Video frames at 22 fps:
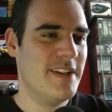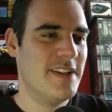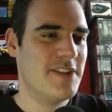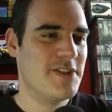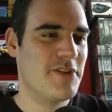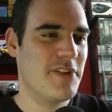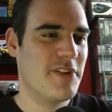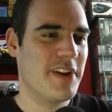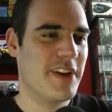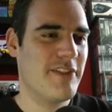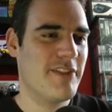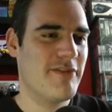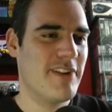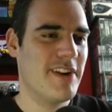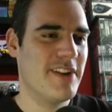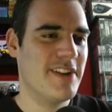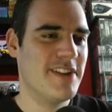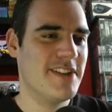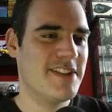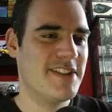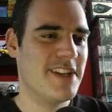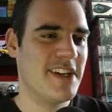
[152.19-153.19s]
trying to get around
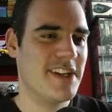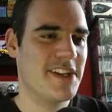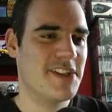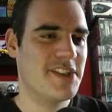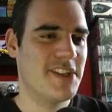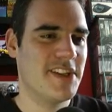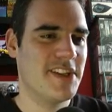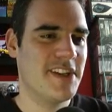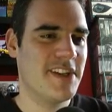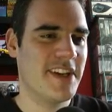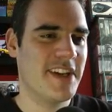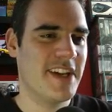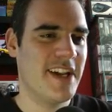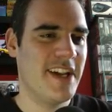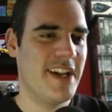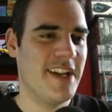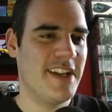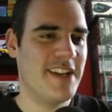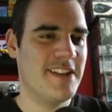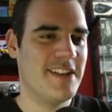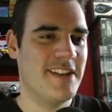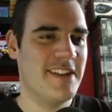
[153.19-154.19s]
this section
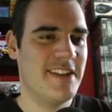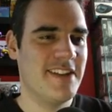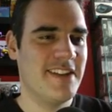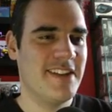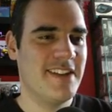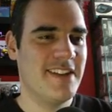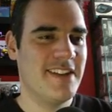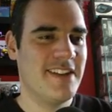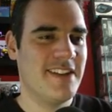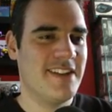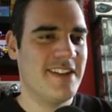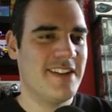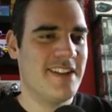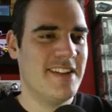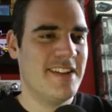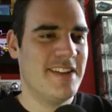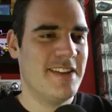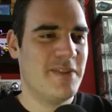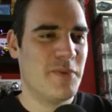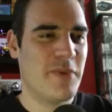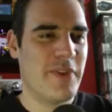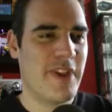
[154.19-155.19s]
again
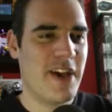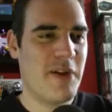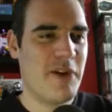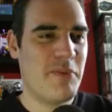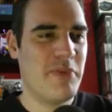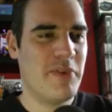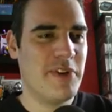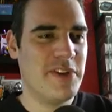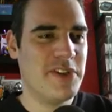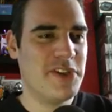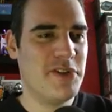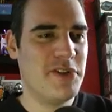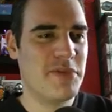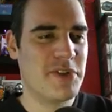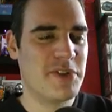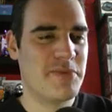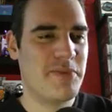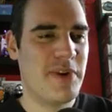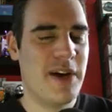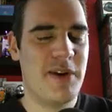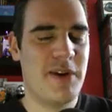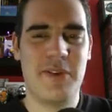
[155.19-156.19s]
without putting too much
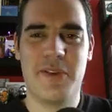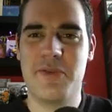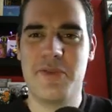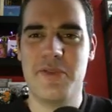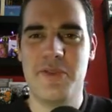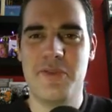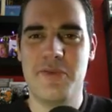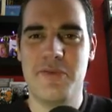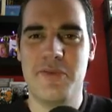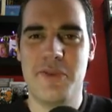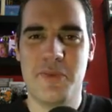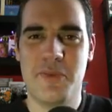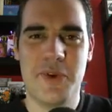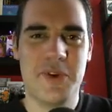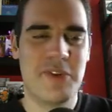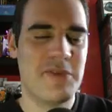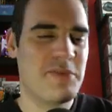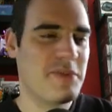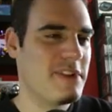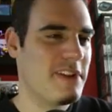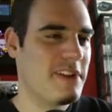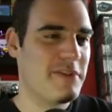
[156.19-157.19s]
power through the wheels,
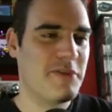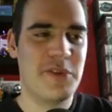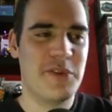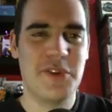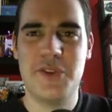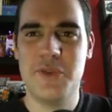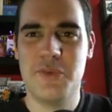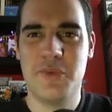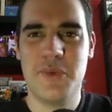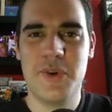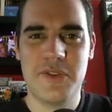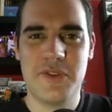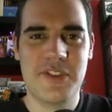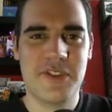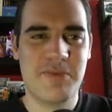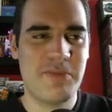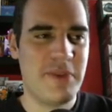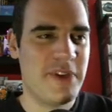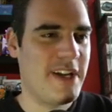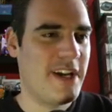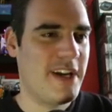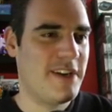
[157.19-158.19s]
because otherwise you will
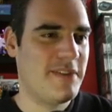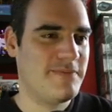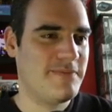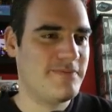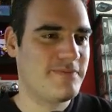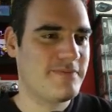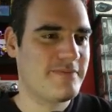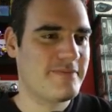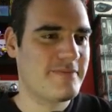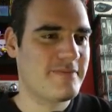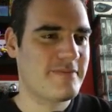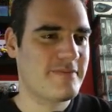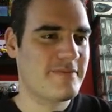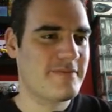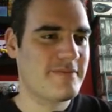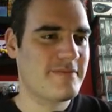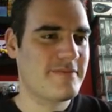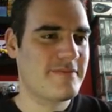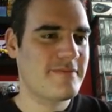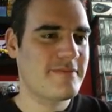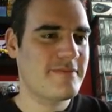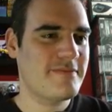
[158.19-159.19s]
spin out
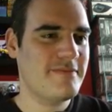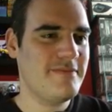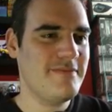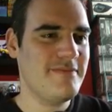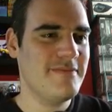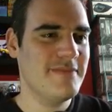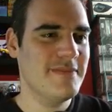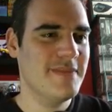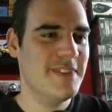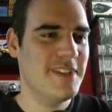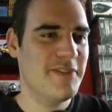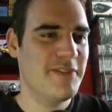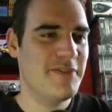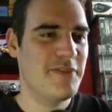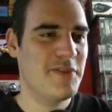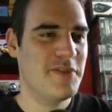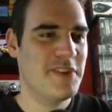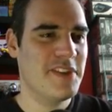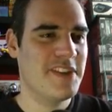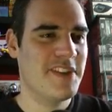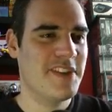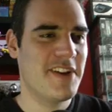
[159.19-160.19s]

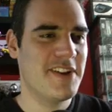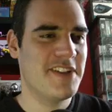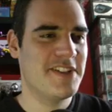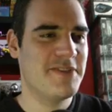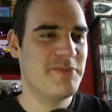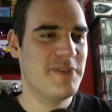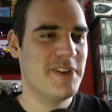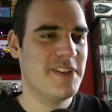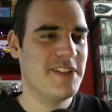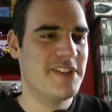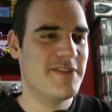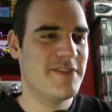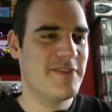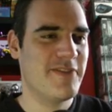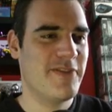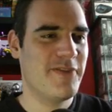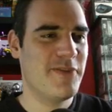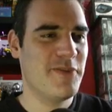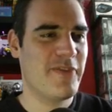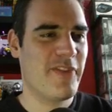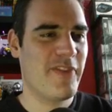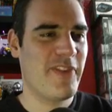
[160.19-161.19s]
for this high speed,
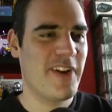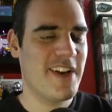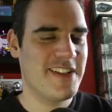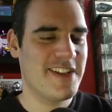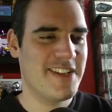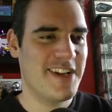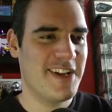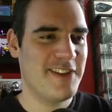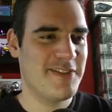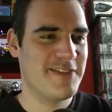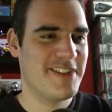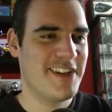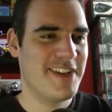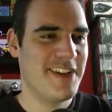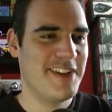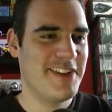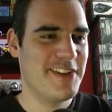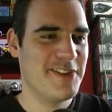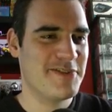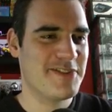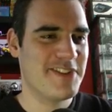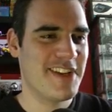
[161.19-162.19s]
full flat out
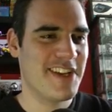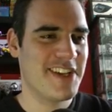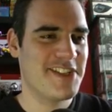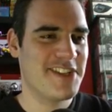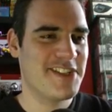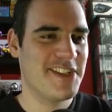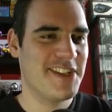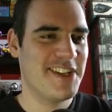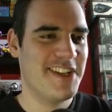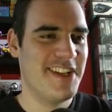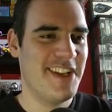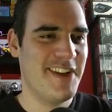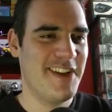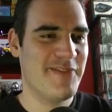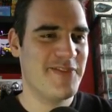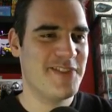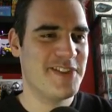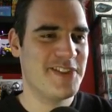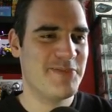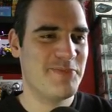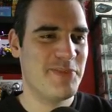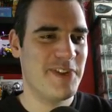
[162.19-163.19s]
downhill section. Love
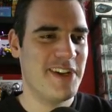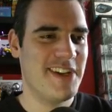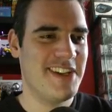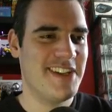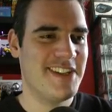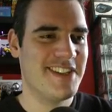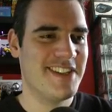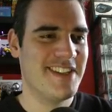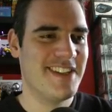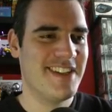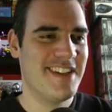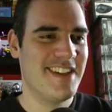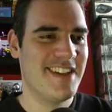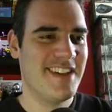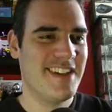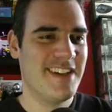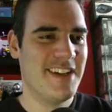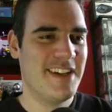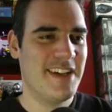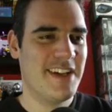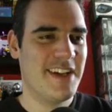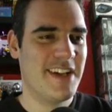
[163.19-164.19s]
the speed
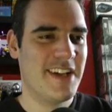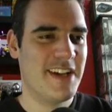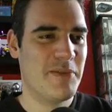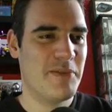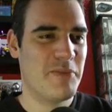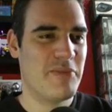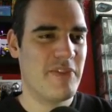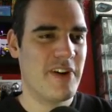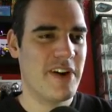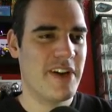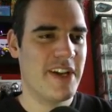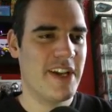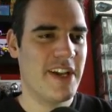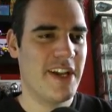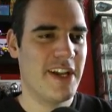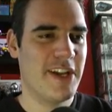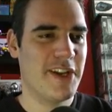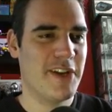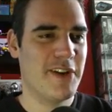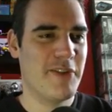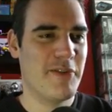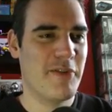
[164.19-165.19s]
and
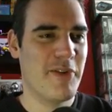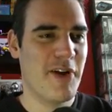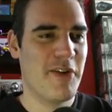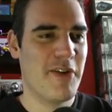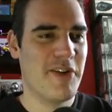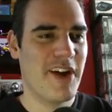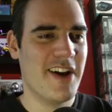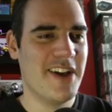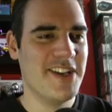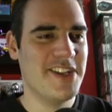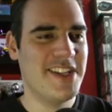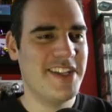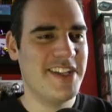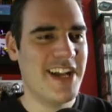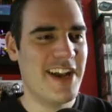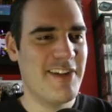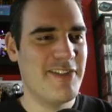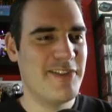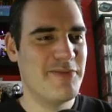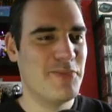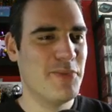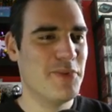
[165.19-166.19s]
braking. I actually
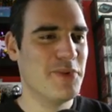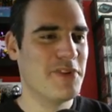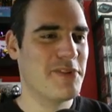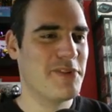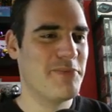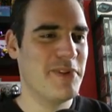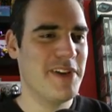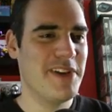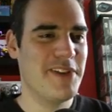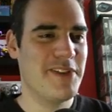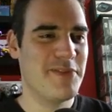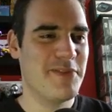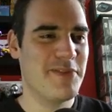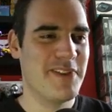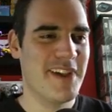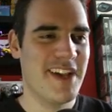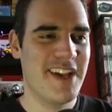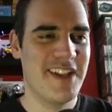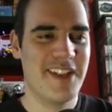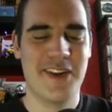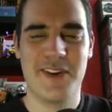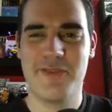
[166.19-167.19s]
carried more speed through
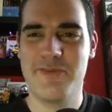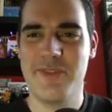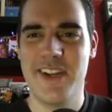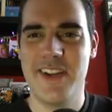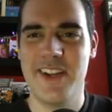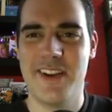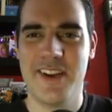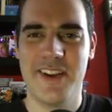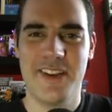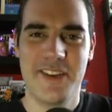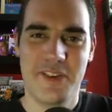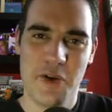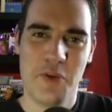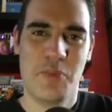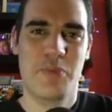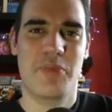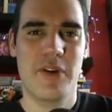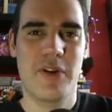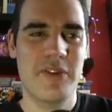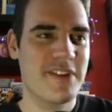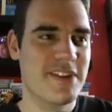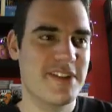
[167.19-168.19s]
there than I realised, so I
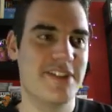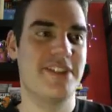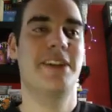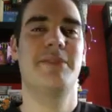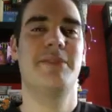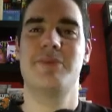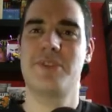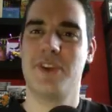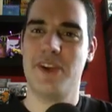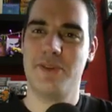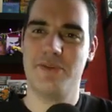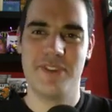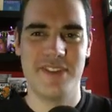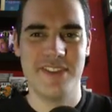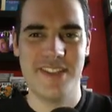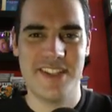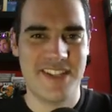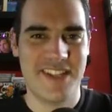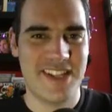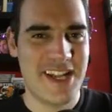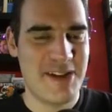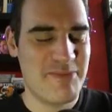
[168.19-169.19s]
broke the same time as I
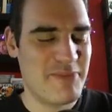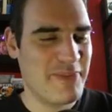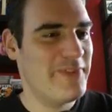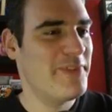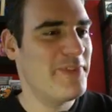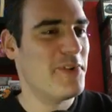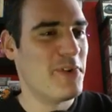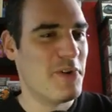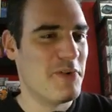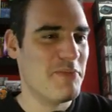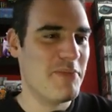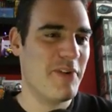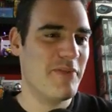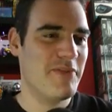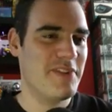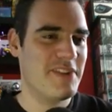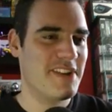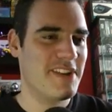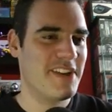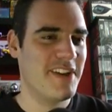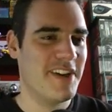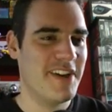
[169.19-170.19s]
did the lap before, but
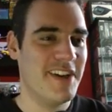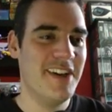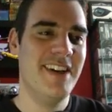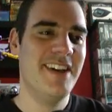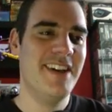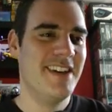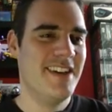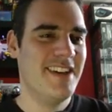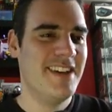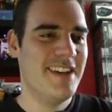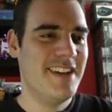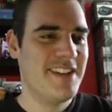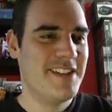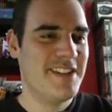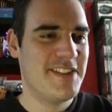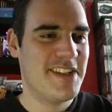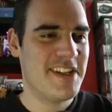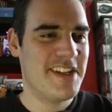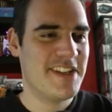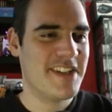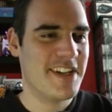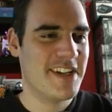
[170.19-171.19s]
obviously I
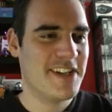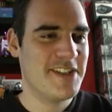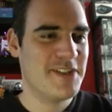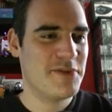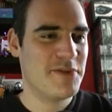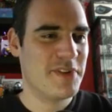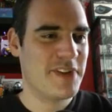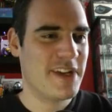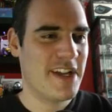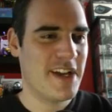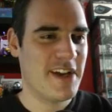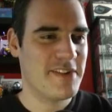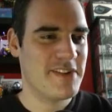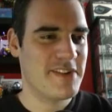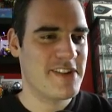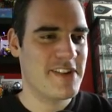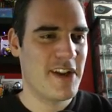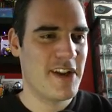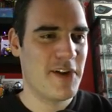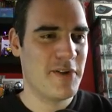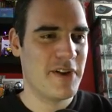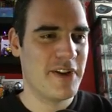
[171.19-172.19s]
didn't take into account
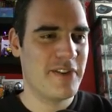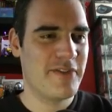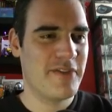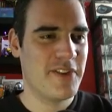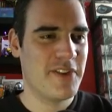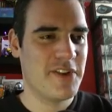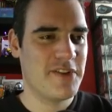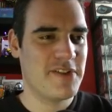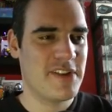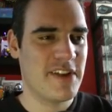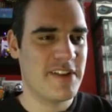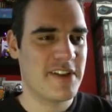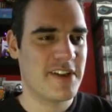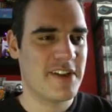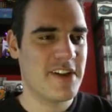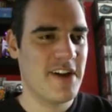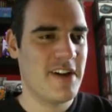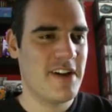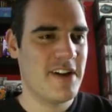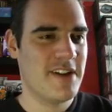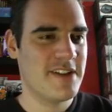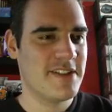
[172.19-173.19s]
slowing for those other
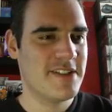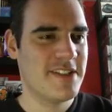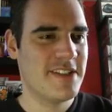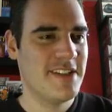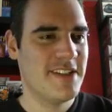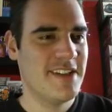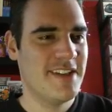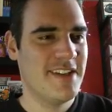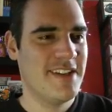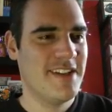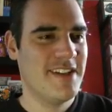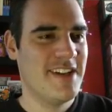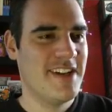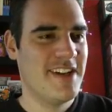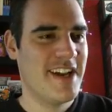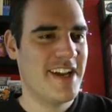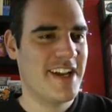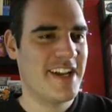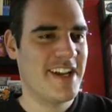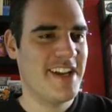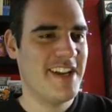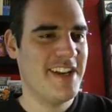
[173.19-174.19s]
cars.
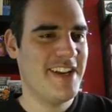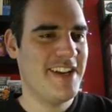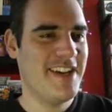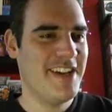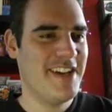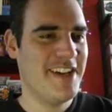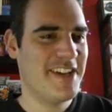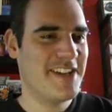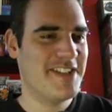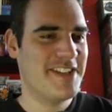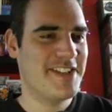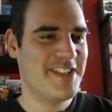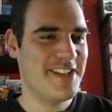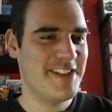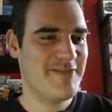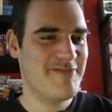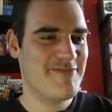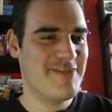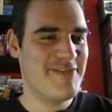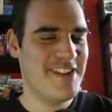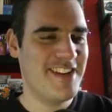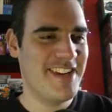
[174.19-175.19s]
And again here you can see
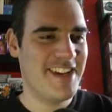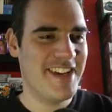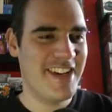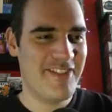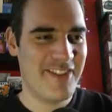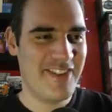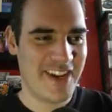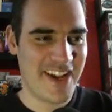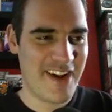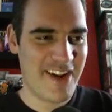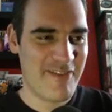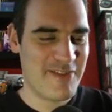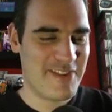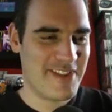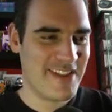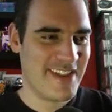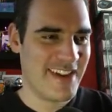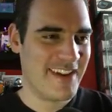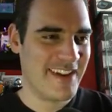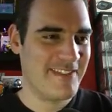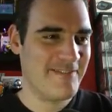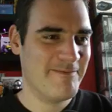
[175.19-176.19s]
really giving it
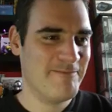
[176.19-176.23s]
everything